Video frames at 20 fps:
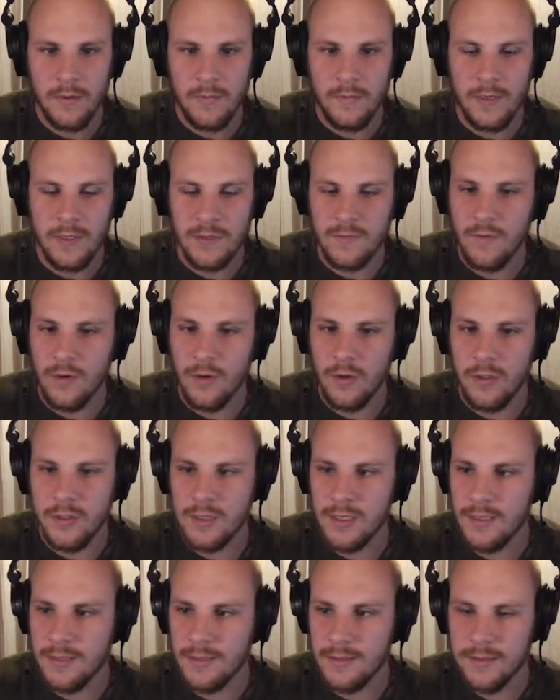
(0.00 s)
Whereas for
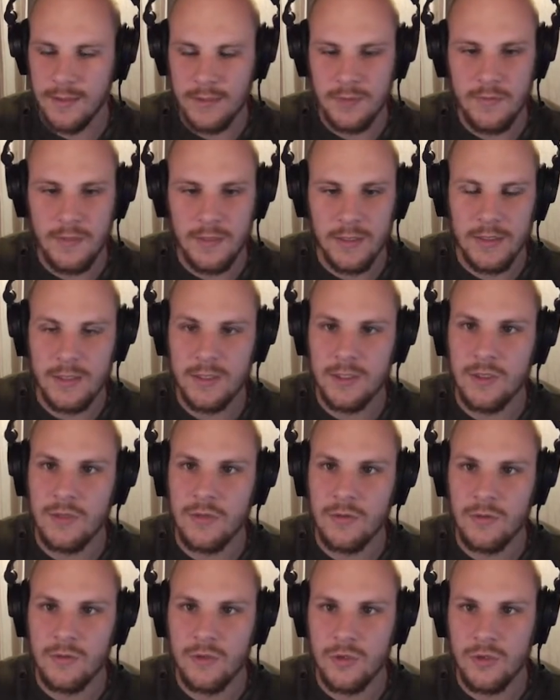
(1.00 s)
others like this one, this is
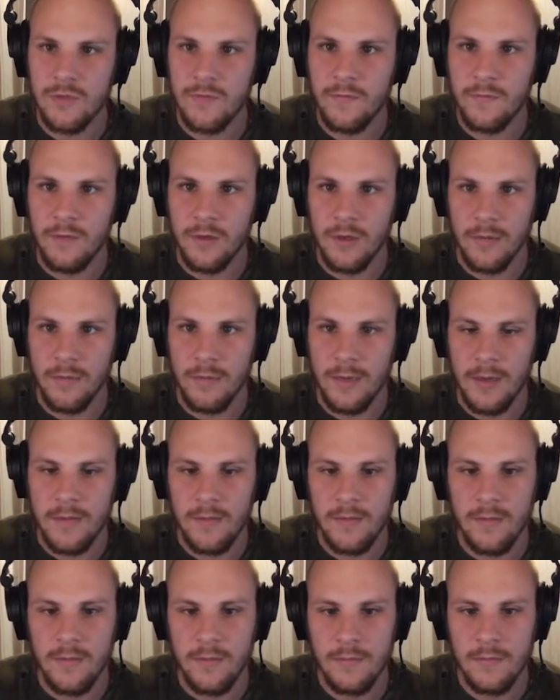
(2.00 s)
just fully
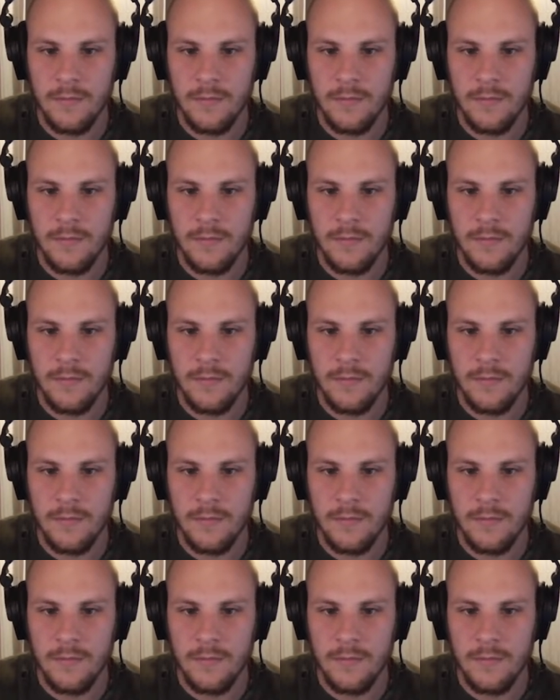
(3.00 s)
wet.